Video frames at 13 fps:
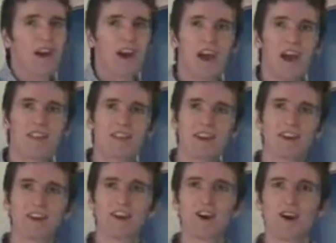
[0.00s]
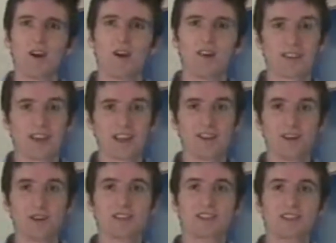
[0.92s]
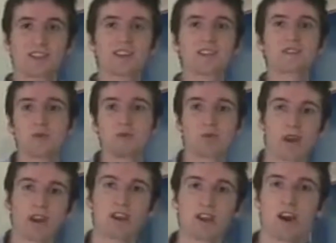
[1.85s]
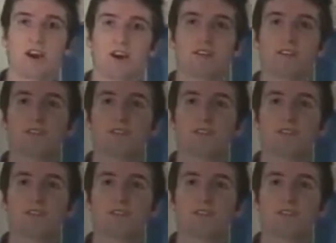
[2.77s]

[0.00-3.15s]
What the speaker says: And there you go. That's how easy it is, and we're ready to go.